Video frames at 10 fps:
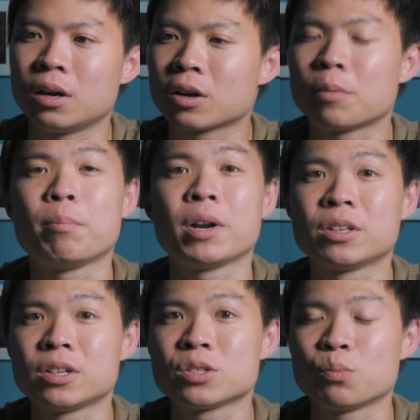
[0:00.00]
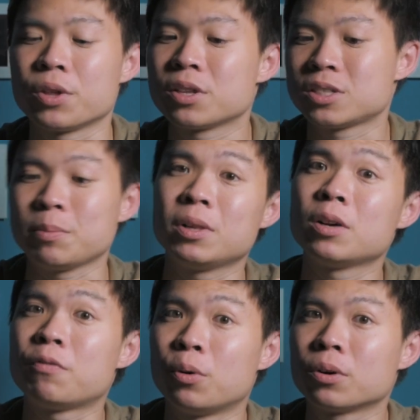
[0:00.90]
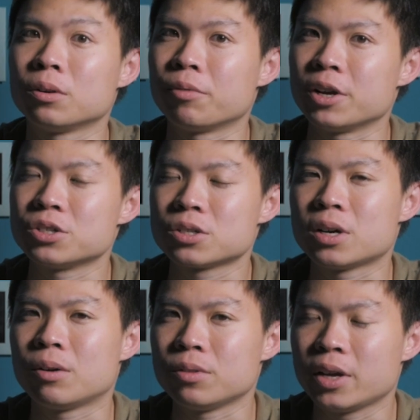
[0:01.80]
competitors with similar focal ranges out